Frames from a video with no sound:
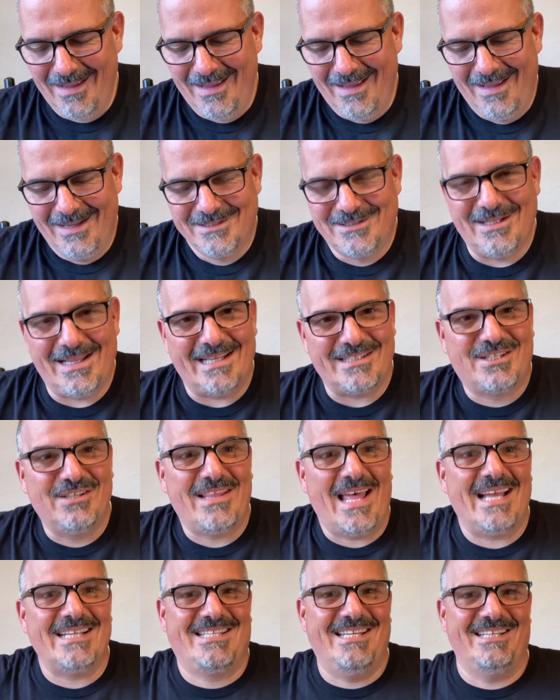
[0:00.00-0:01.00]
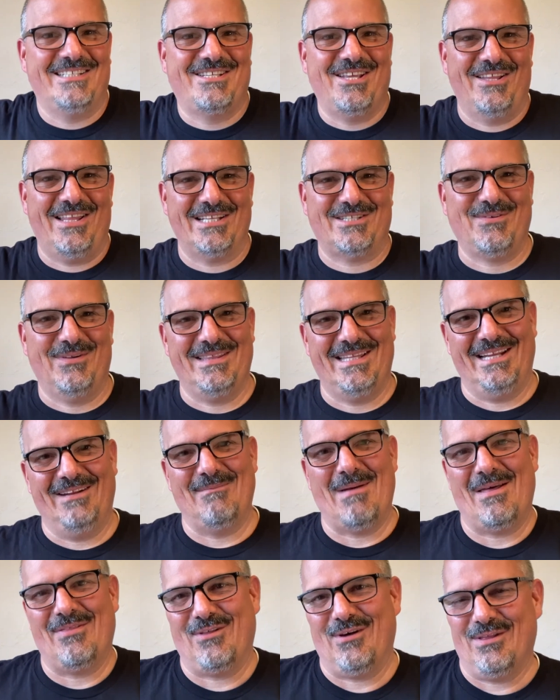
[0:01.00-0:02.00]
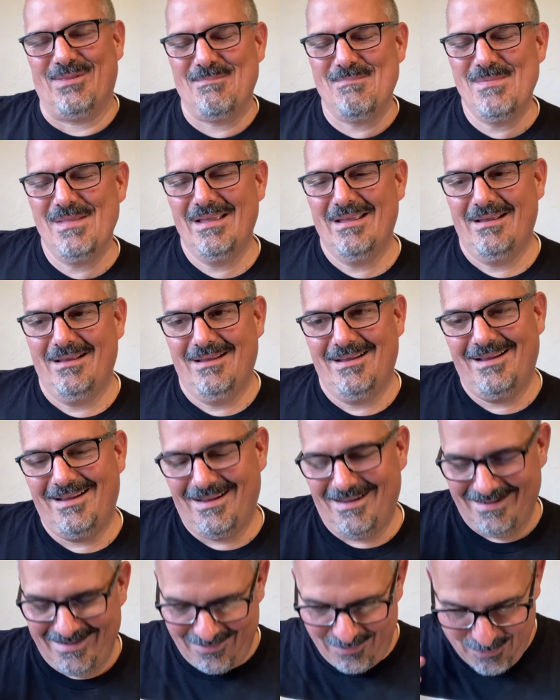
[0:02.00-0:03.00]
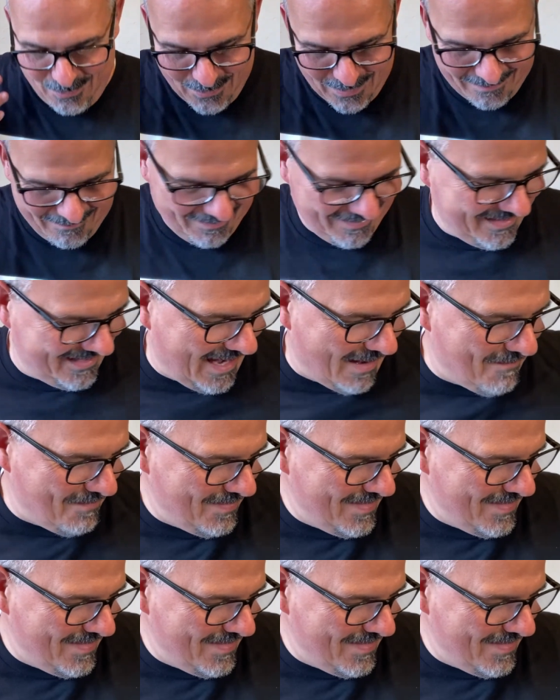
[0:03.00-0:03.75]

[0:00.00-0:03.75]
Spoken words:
so that's one thing about Thoth. Okay.